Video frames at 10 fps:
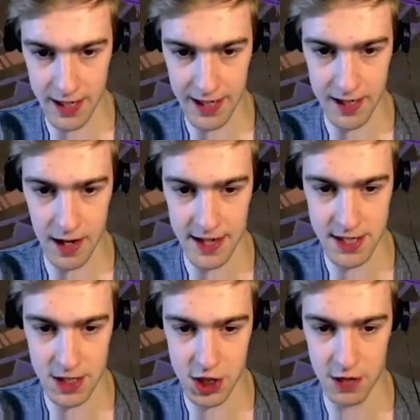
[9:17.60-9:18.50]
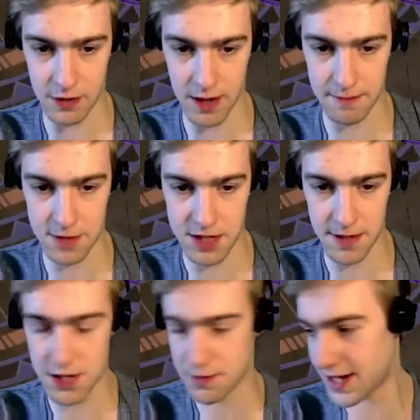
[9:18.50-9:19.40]
get a nice shield up, just
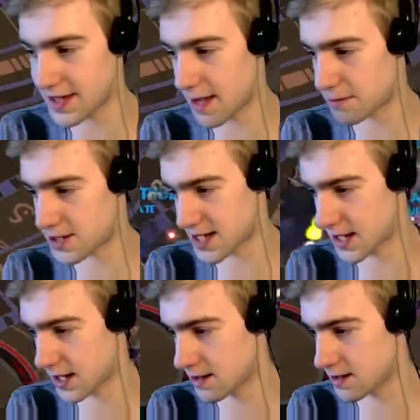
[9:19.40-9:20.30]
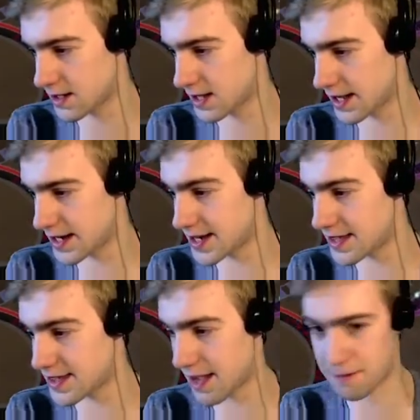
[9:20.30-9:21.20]
because we need that protect.
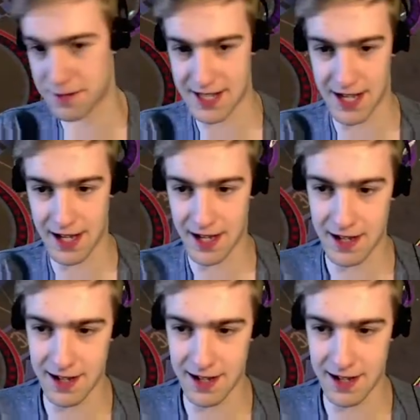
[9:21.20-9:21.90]
Need that protect.